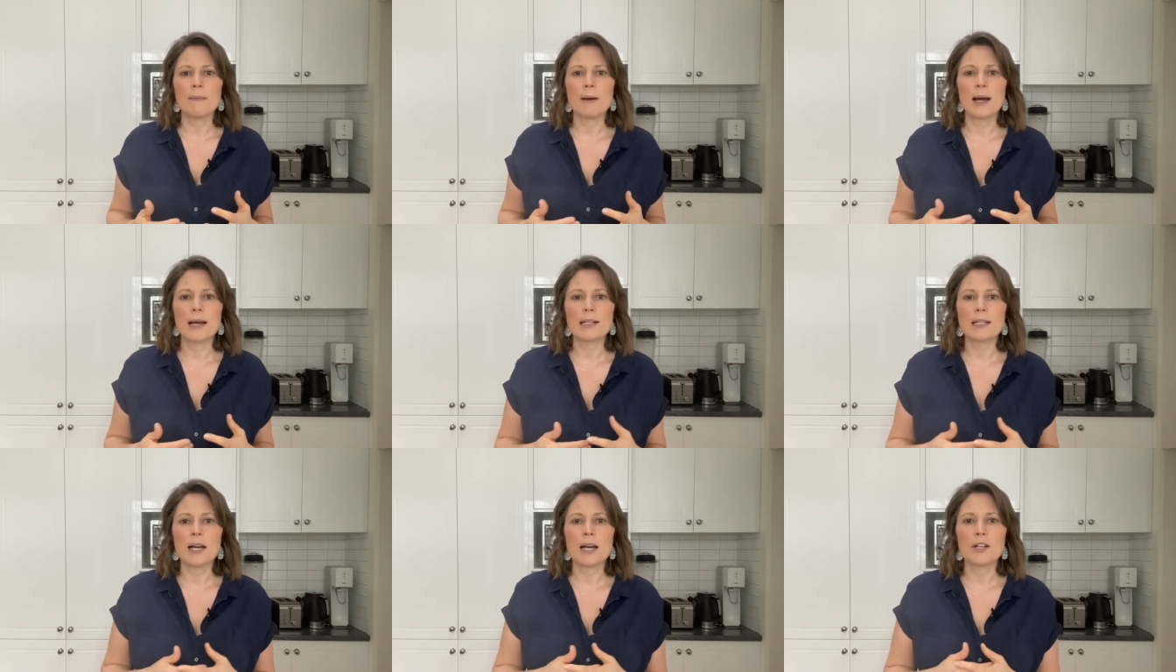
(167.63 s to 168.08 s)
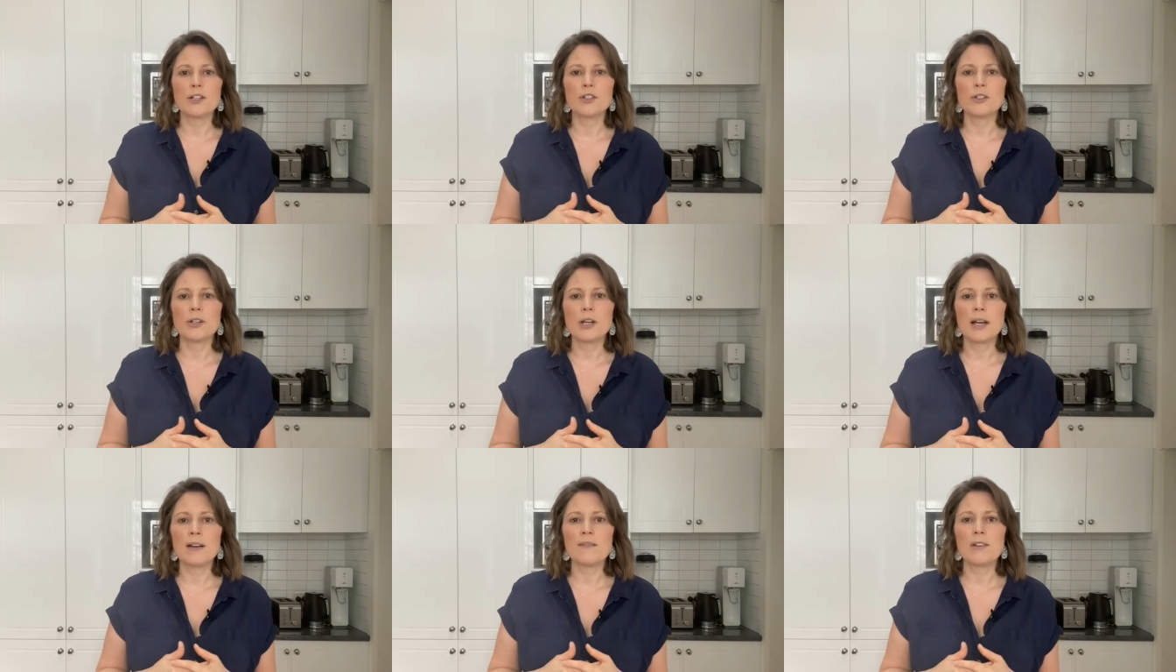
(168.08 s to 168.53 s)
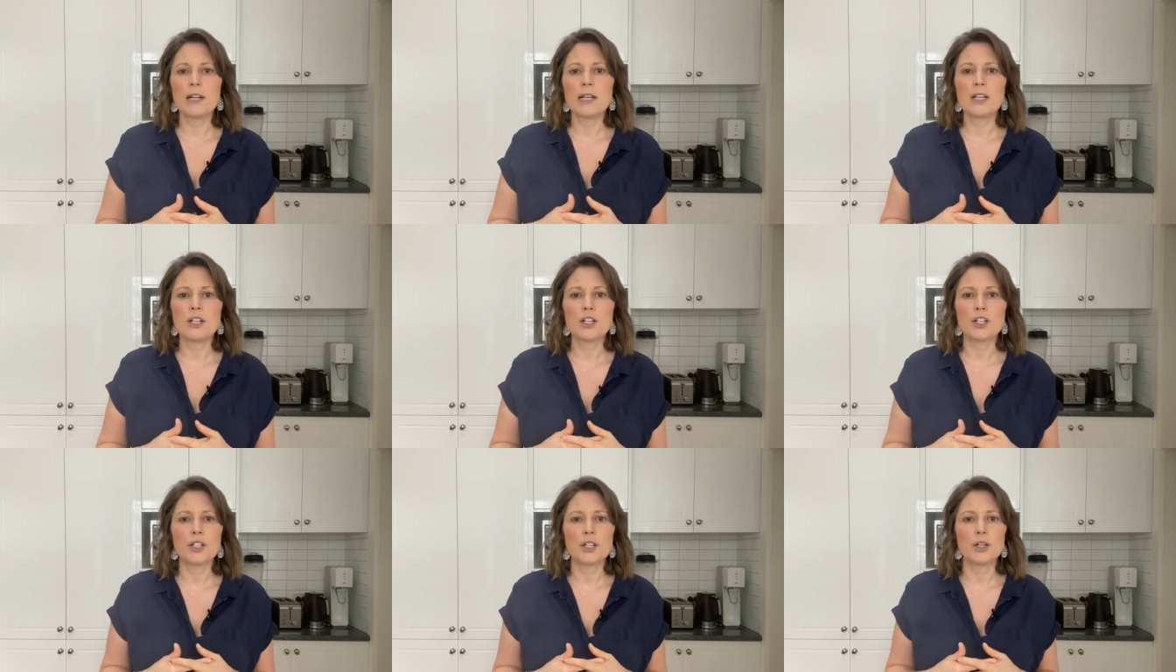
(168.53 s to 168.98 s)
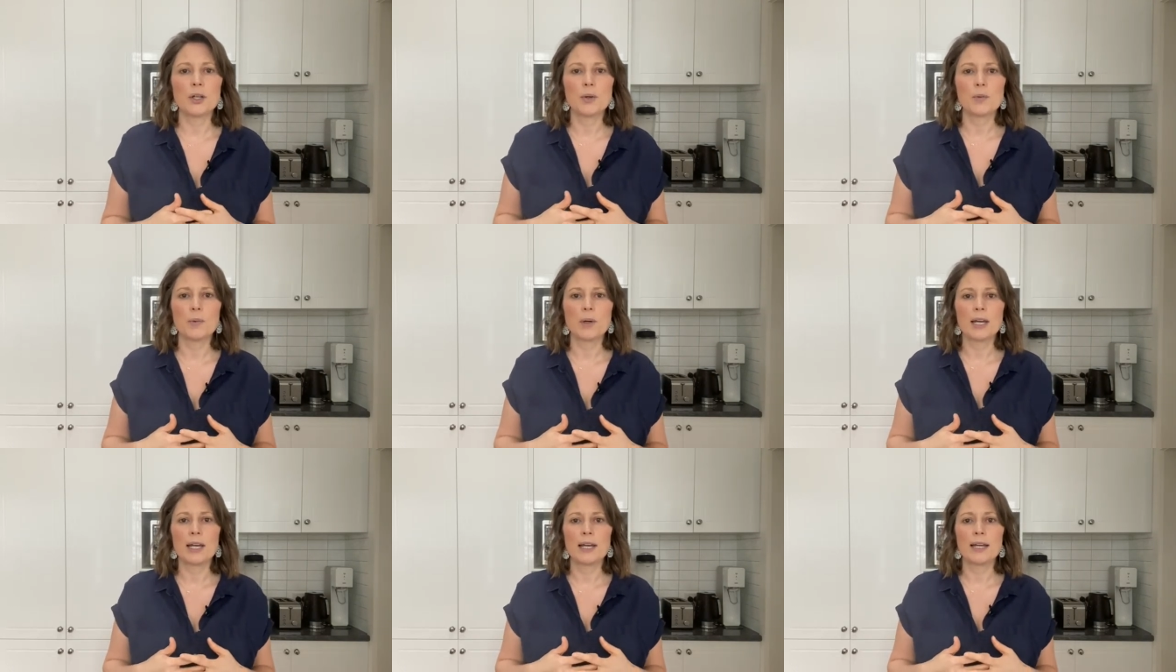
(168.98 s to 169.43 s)
but I do have an issue
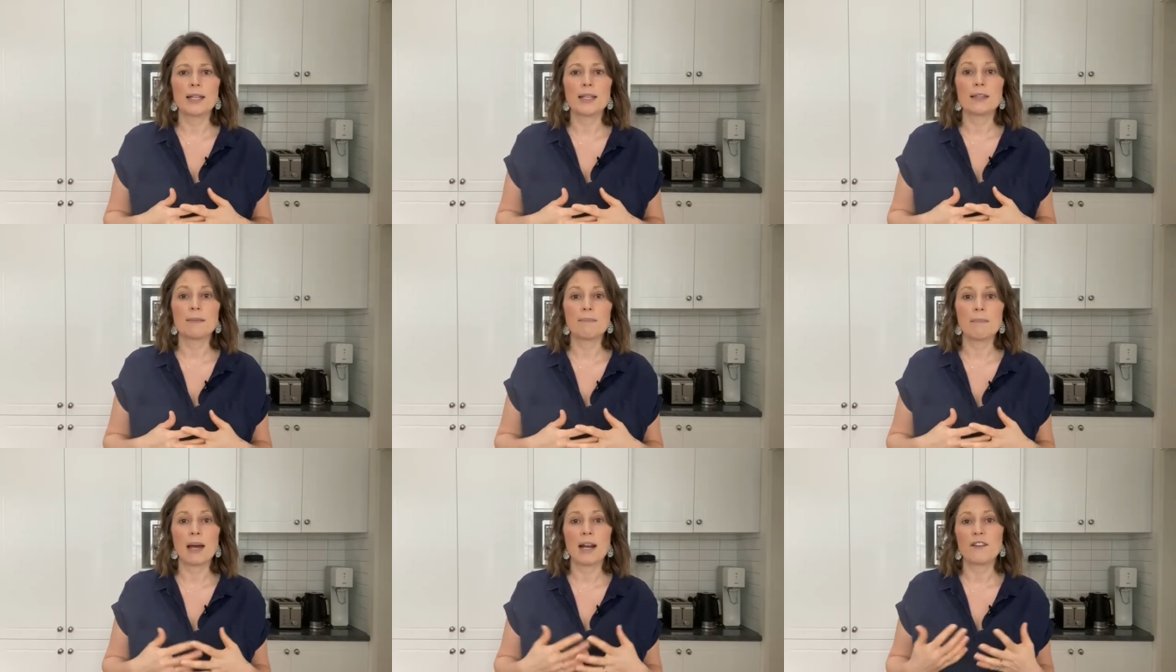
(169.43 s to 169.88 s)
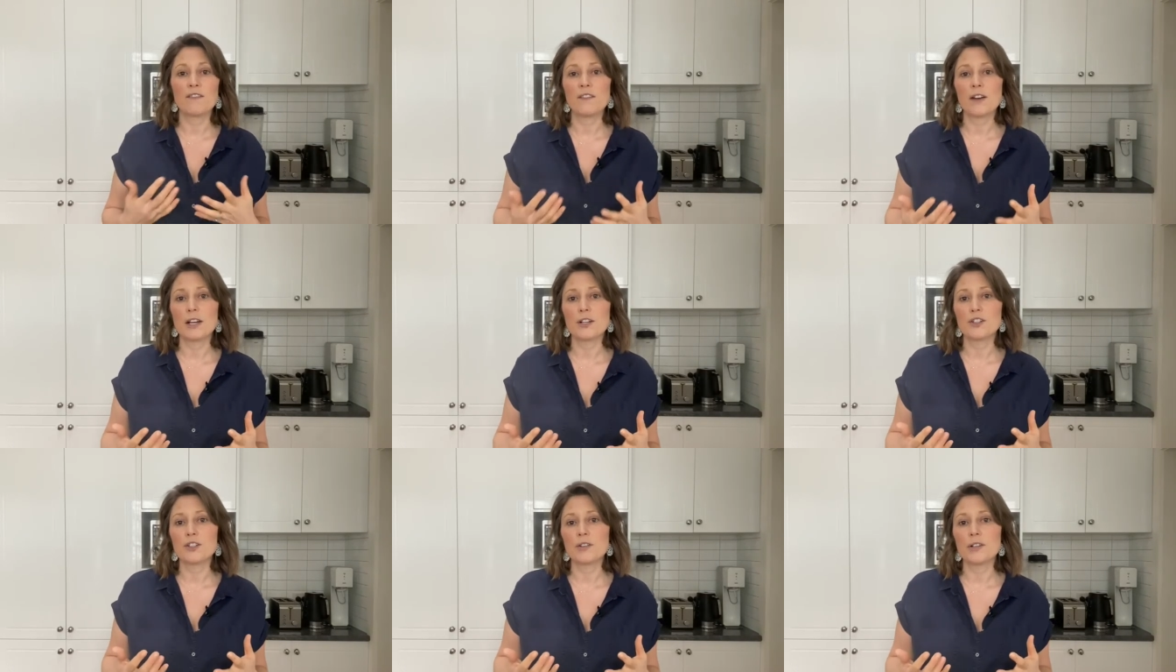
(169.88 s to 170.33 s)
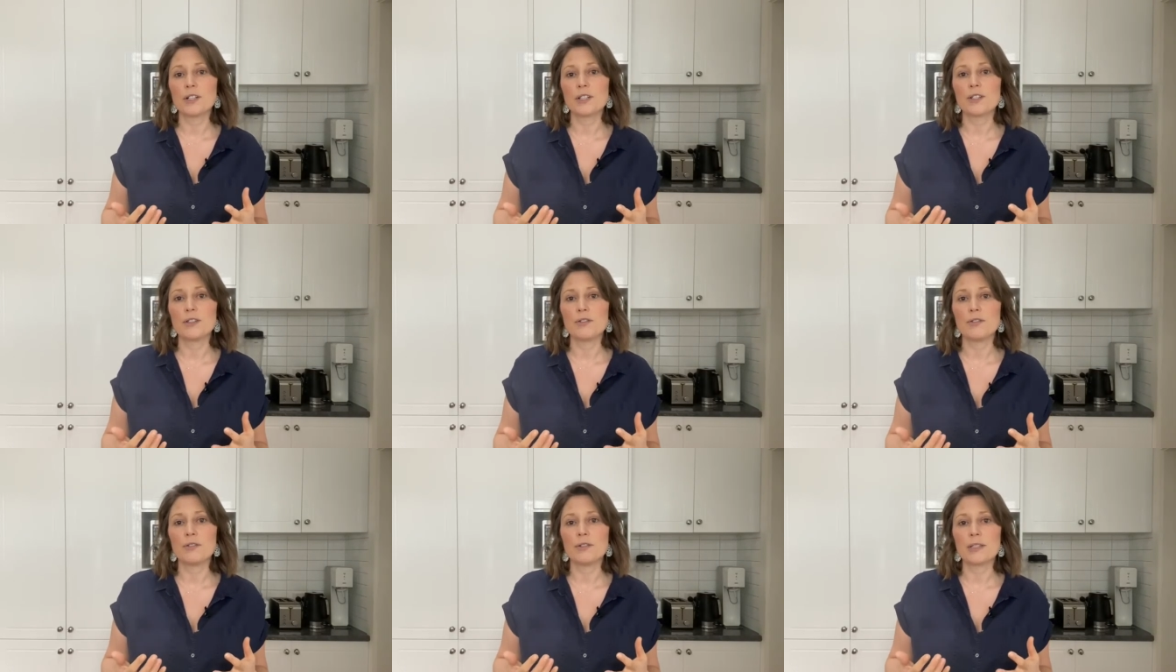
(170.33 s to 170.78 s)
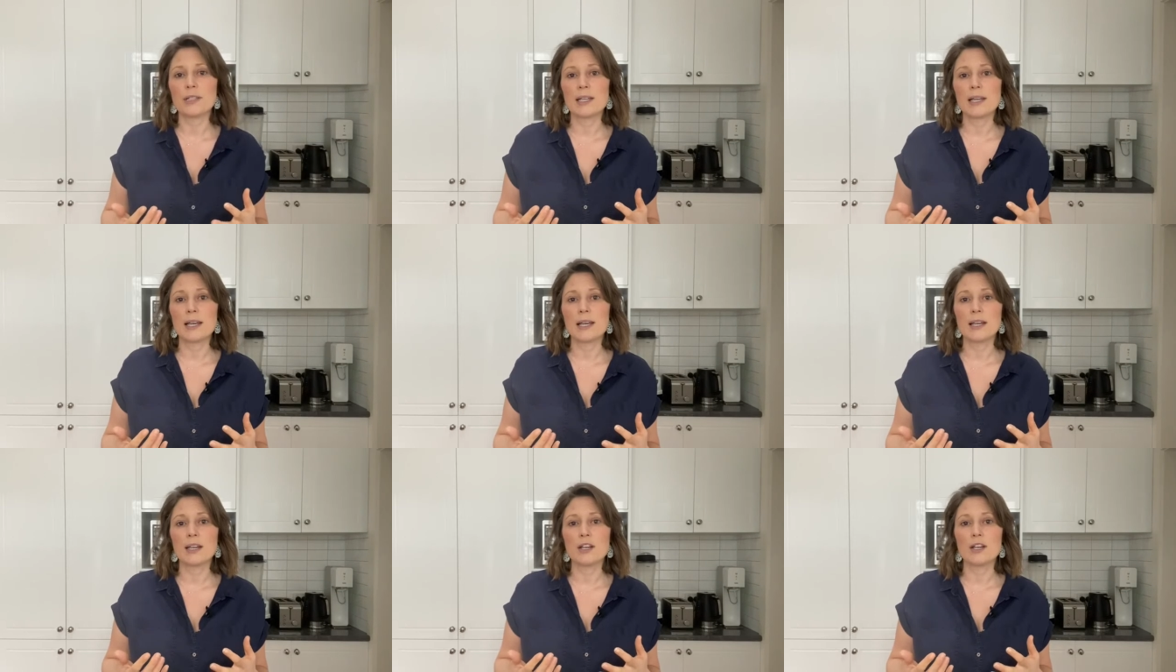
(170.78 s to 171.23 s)
with manufacturers
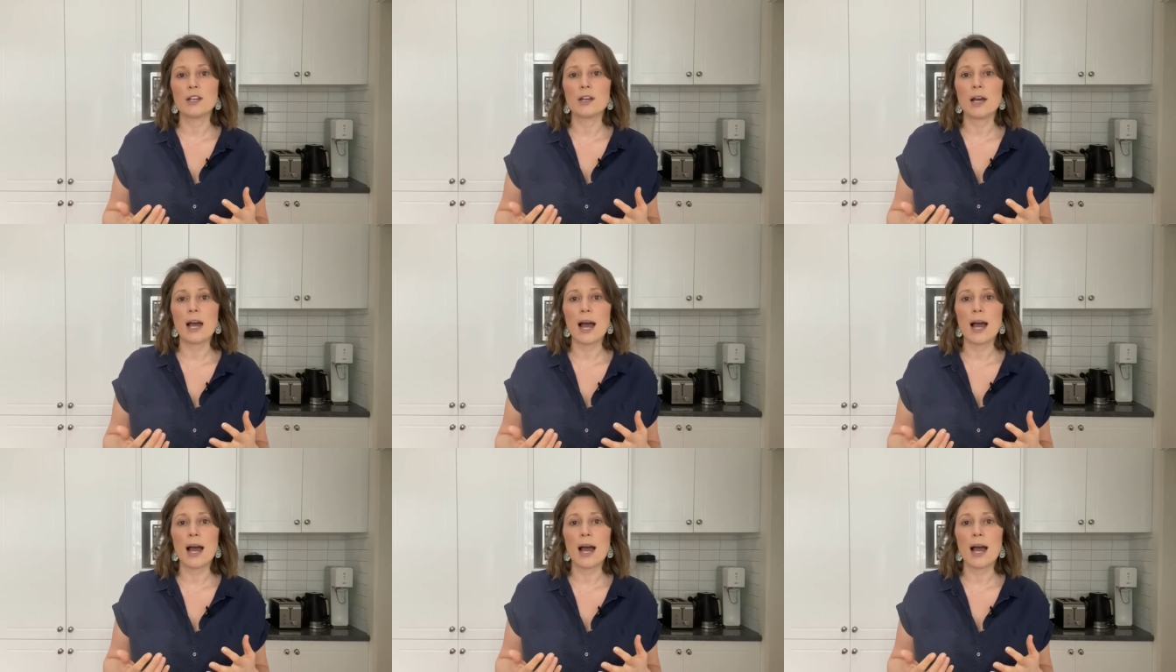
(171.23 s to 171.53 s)
using